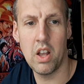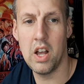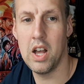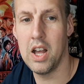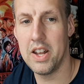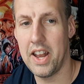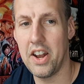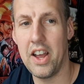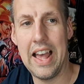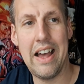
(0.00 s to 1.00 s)
And then
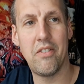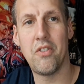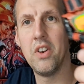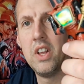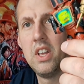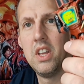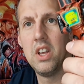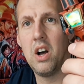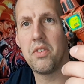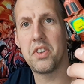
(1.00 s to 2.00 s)
I have
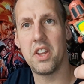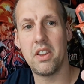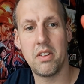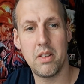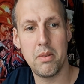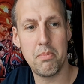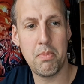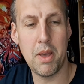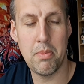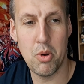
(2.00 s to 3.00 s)
obviously
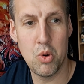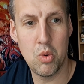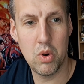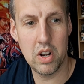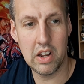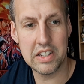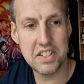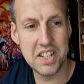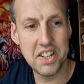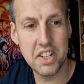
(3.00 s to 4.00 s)
people like
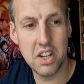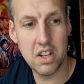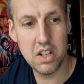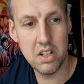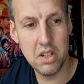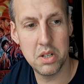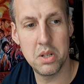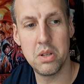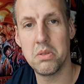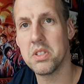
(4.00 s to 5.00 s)
Sindar,
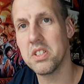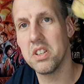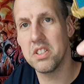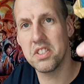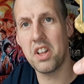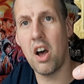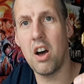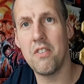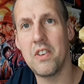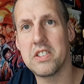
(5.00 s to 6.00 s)
whose
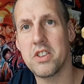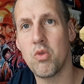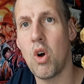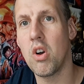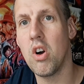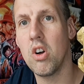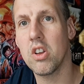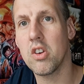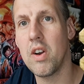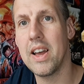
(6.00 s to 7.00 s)
staff is the wrong
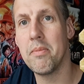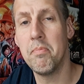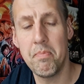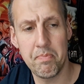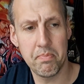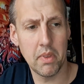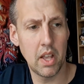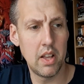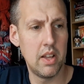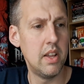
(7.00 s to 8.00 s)
hologram.
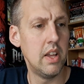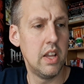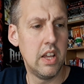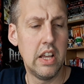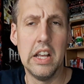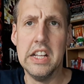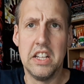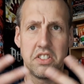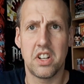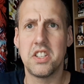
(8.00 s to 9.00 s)

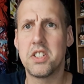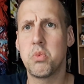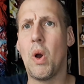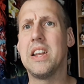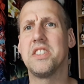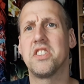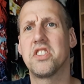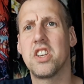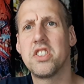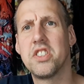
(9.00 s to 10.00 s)
So this is where this
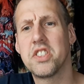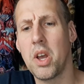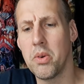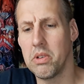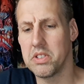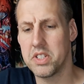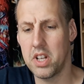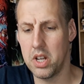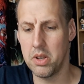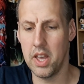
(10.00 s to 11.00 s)
discussion is going on.
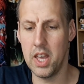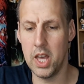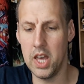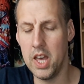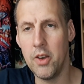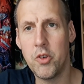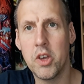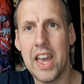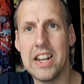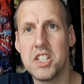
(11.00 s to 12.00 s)
So if
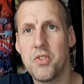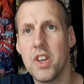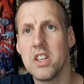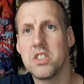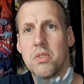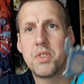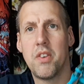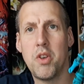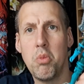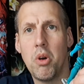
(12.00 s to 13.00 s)
you get these figures, obviously
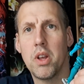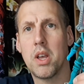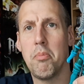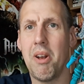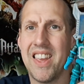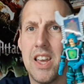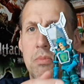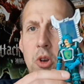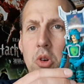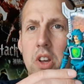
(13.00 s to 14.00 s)
if you want to complete
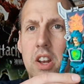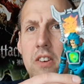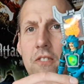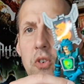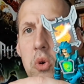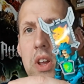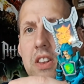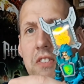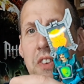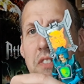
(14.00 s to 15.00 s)
them, you're looking at 40
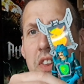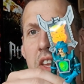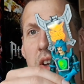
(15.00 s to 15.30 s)
to 50